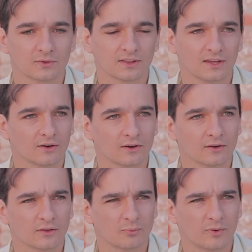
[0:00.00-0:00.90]
with the
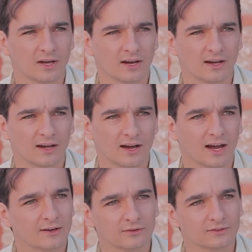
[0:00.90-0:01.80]
earth, but
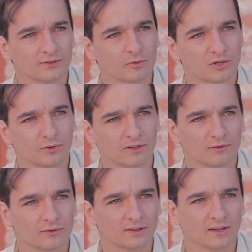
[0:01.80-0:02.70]
uh, I don't so much
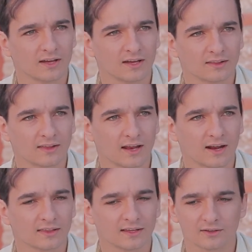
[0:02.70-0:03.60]
believe with uh,
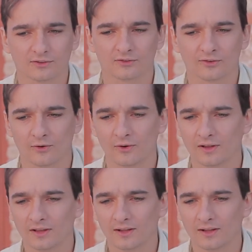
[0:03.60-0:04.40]
that. I think there's also